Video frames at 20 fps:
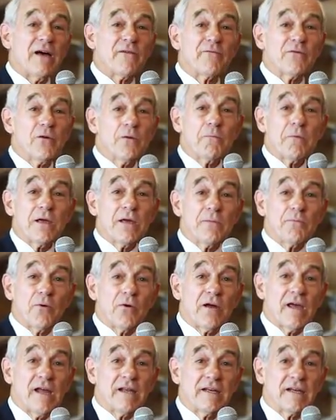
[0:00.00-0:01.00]
a few
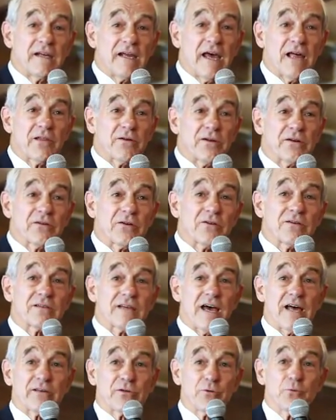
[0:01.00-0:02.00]
people get together, and it turns
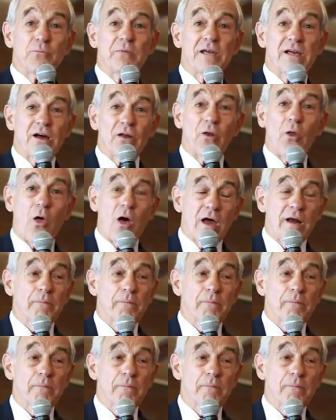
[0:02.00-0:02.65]
out to be a lot